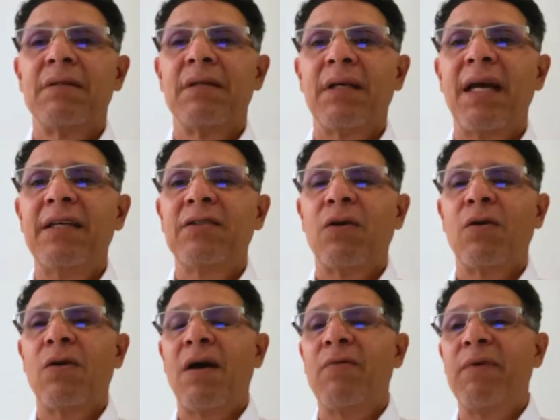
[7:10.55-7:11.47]
Okay,
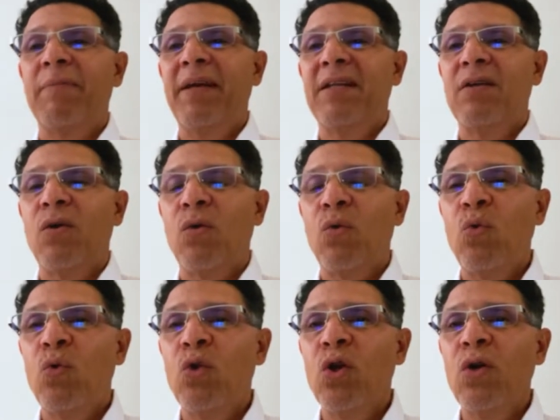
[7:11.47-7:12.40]
so I repeat.
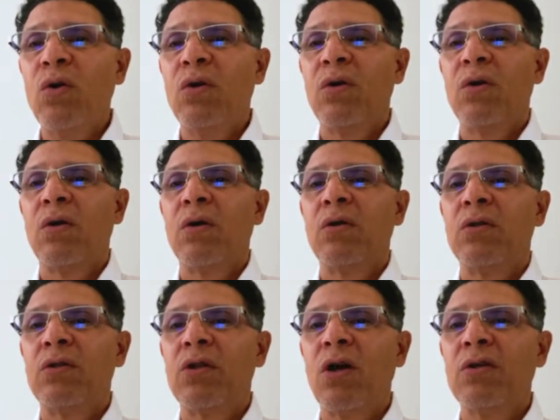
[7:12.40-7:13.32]
Uno,
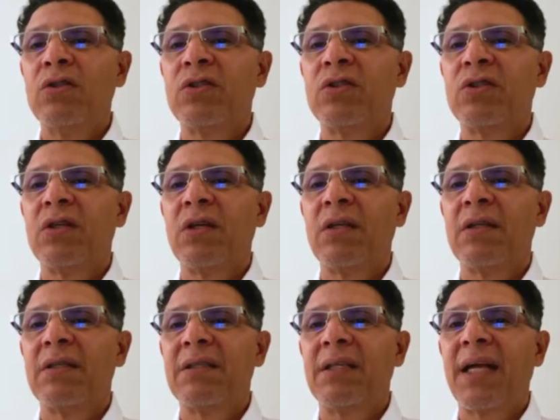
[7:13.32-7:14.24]
dos,
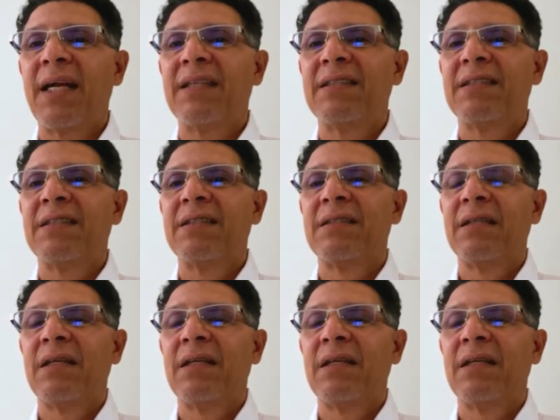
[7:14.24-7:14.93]
tres.